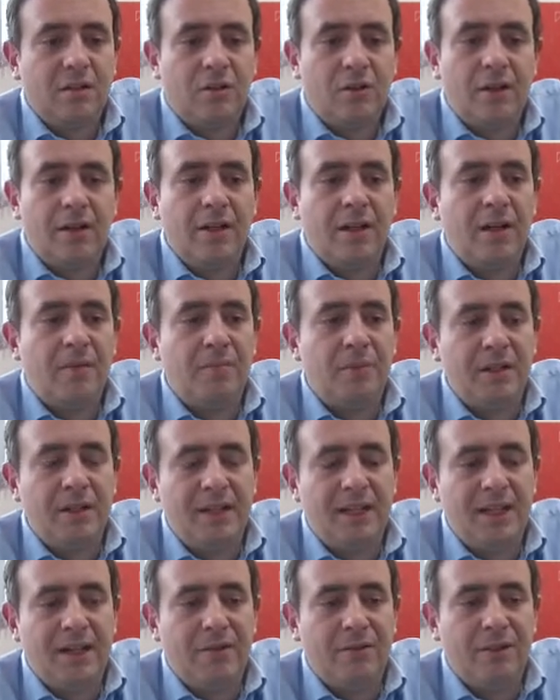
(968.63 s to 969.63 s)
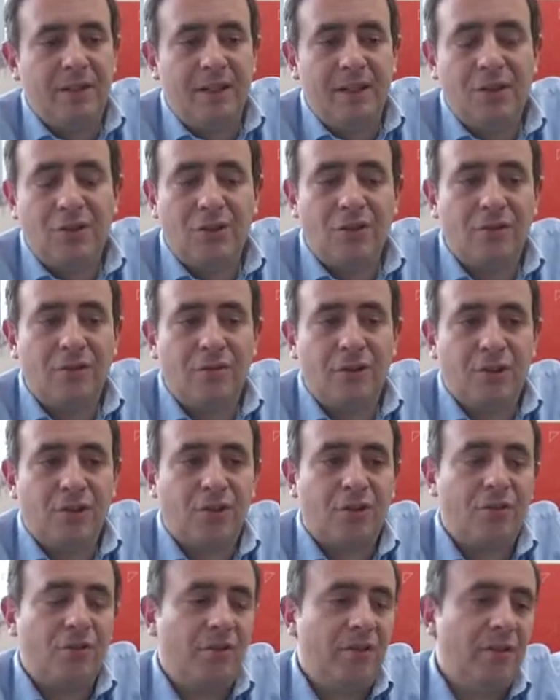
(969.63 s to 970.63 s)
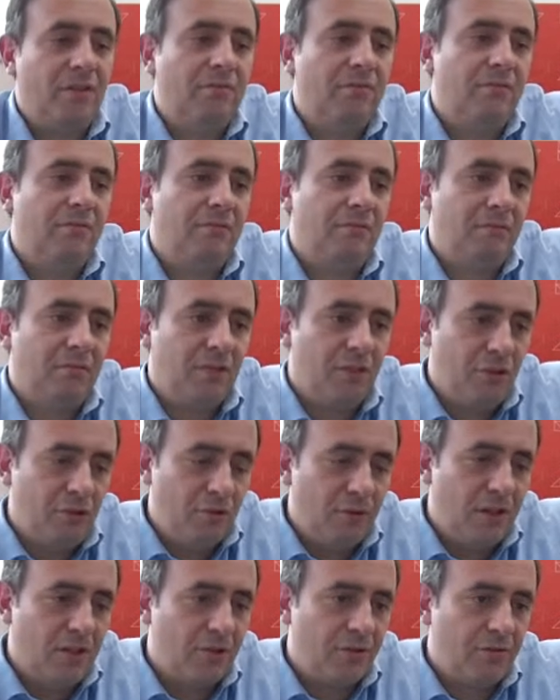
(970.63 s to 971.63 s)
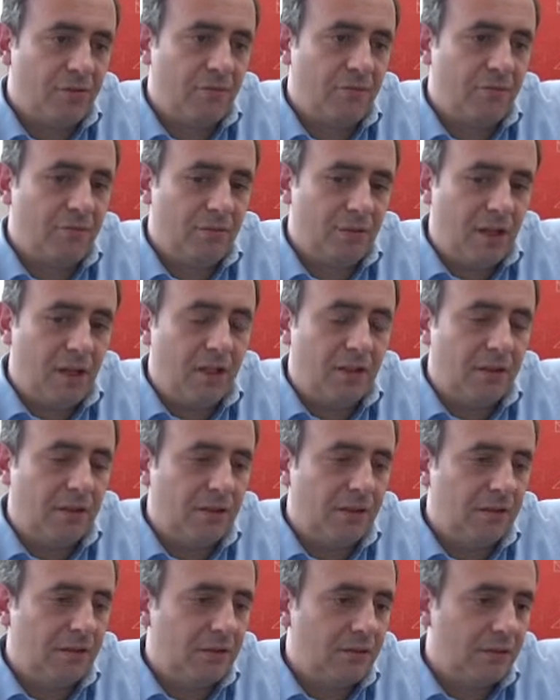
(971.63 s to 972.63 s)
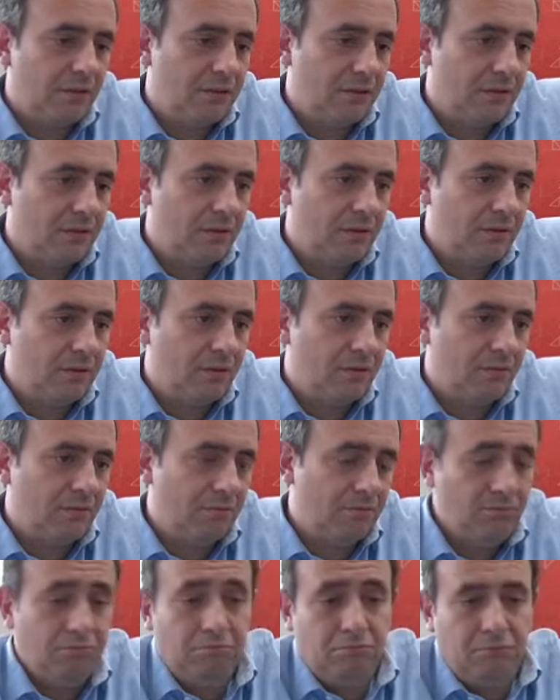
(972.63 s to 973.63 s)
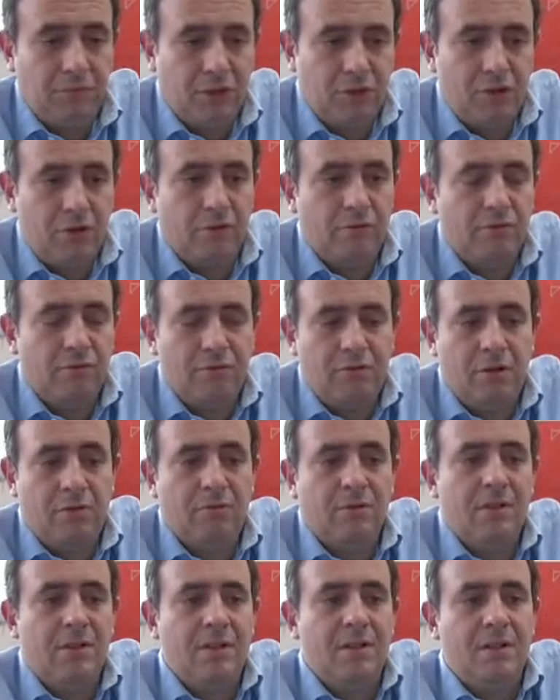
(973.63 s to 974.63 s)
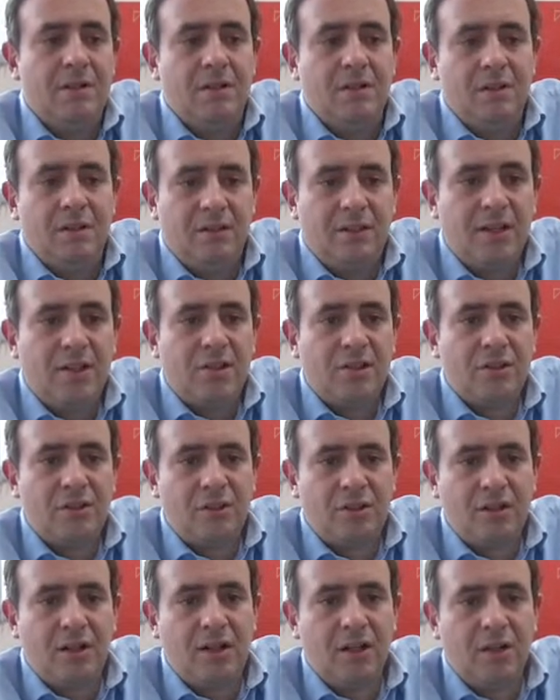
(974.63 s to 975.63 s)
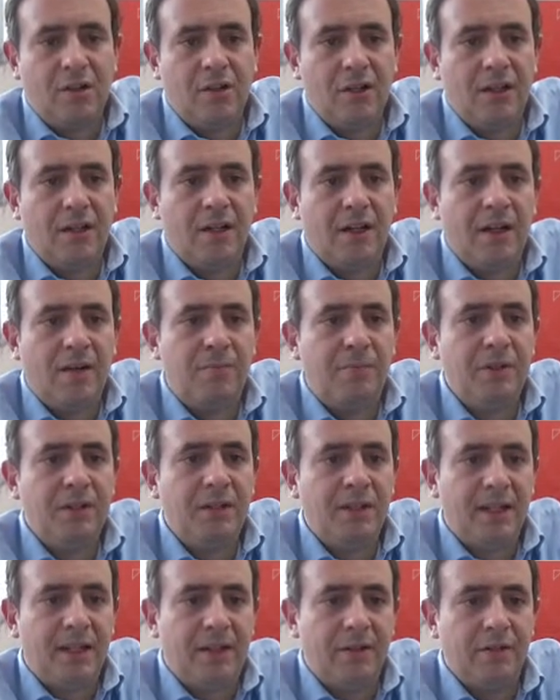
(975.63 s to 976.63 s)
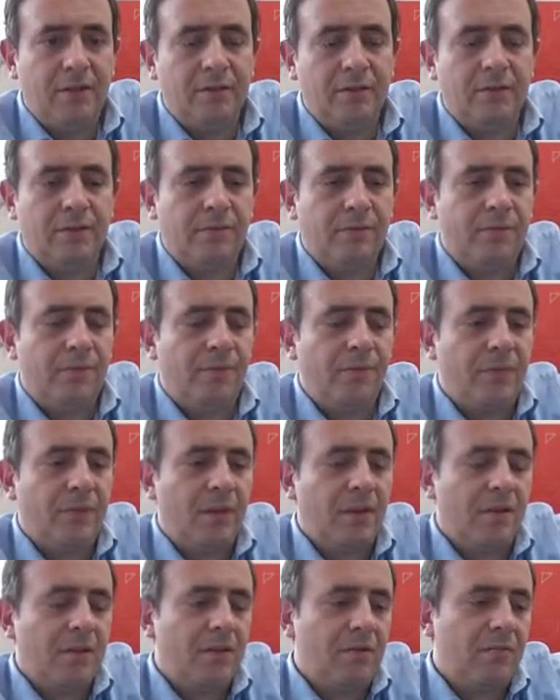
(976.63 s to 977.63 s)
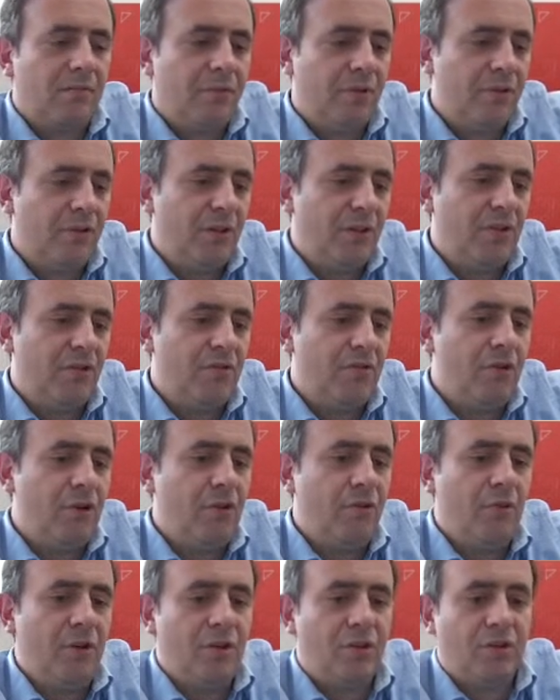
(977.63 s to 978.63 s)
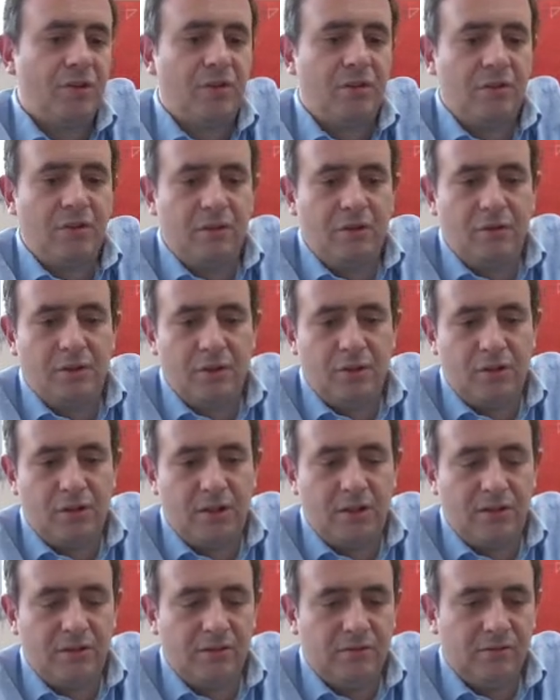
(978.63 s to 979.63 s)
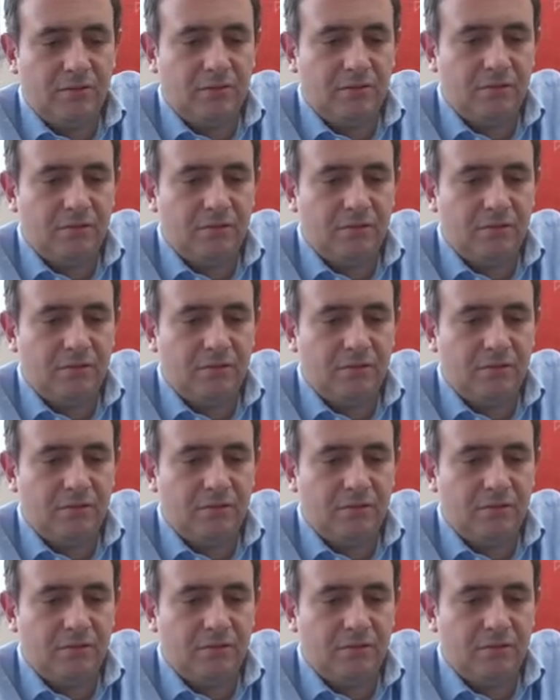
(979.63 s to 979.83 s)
going up and down isn't a risk to the US dollar. It's no. Tesla stock going up and down presents no risk to the US dollar.